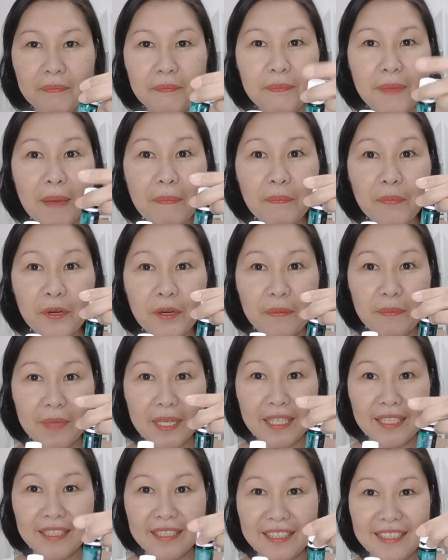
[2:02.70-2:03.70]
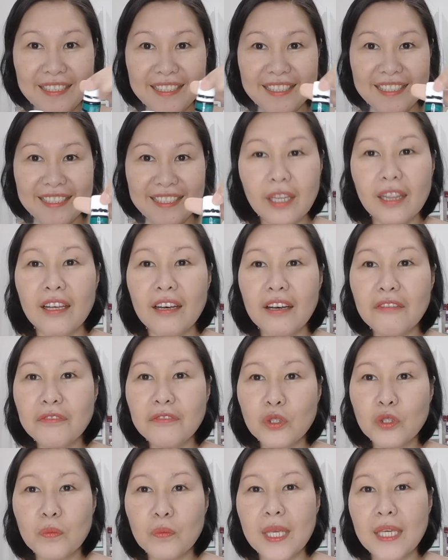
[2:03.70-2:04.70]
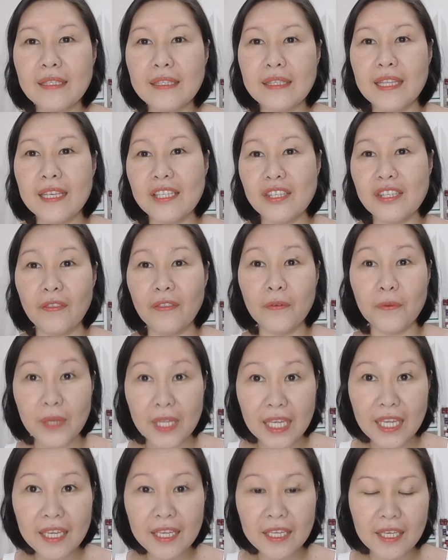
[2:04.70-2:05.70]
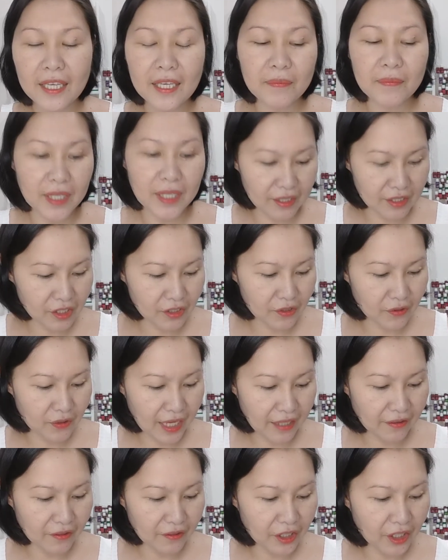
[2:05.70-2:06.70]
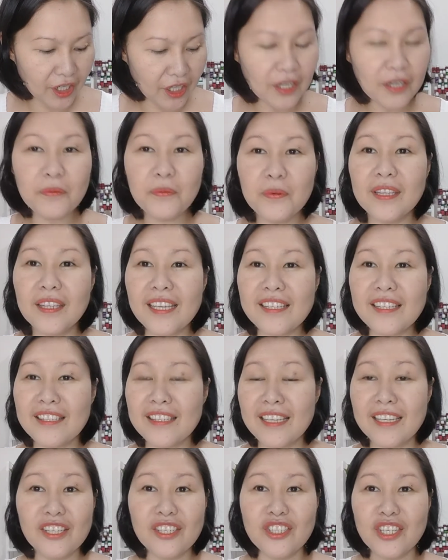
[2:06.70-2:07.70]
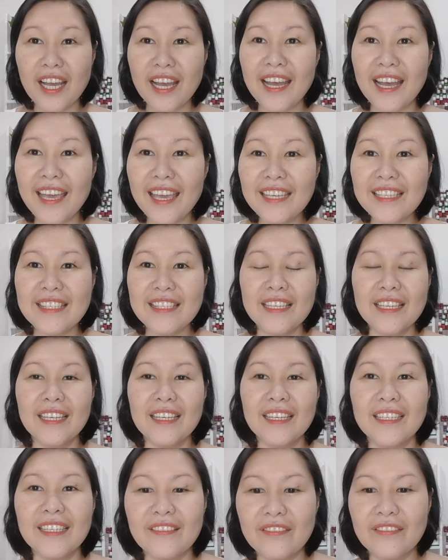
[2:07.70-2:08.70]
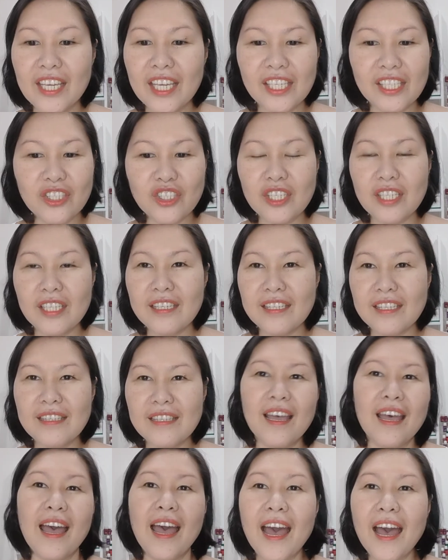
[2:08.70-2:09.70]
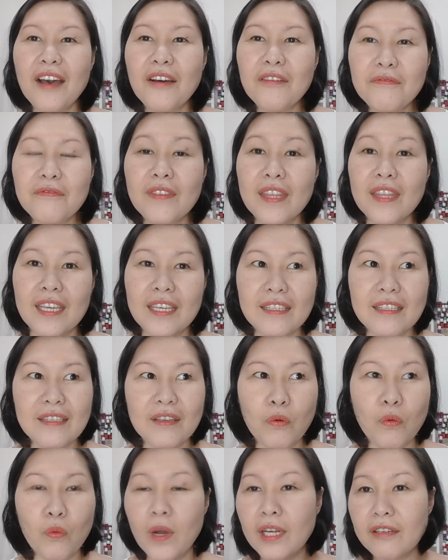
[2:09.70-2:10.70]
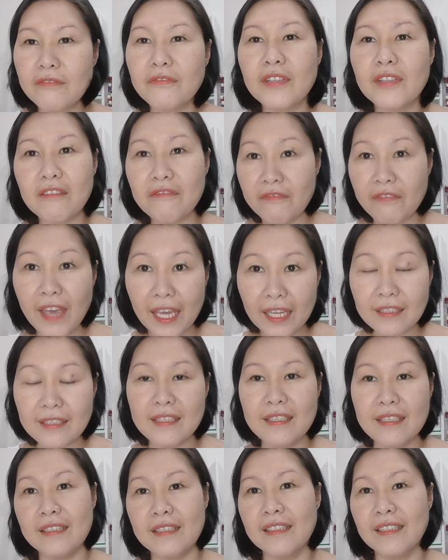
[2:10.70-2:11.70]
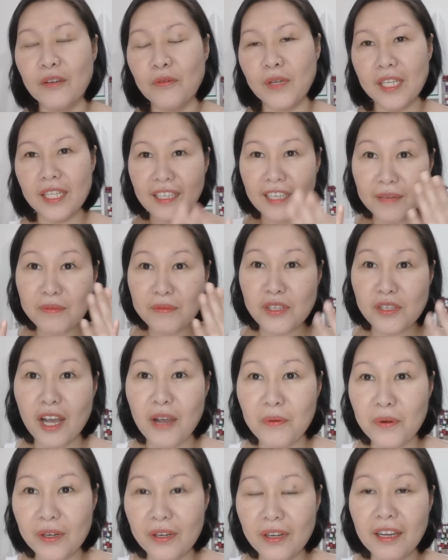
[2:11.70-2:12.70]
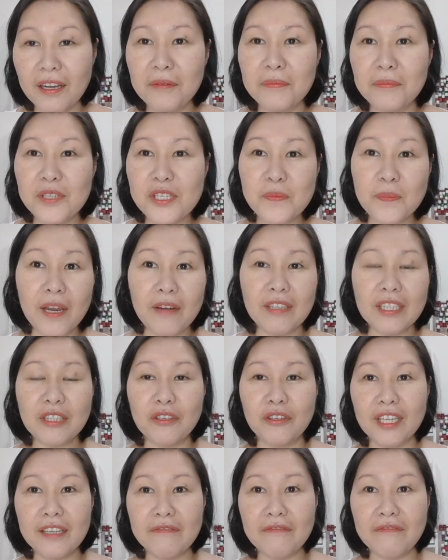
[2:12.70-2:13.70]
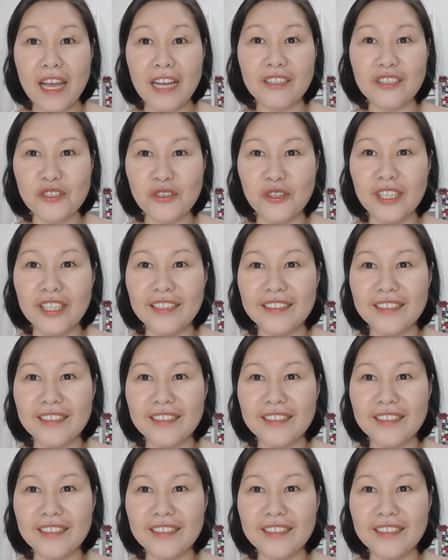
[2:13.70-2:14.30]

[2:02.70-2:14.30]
peppermint. I love to mix these 3 because together, when they synergize, they just have this wonderful effect when it comes to our respiratory function.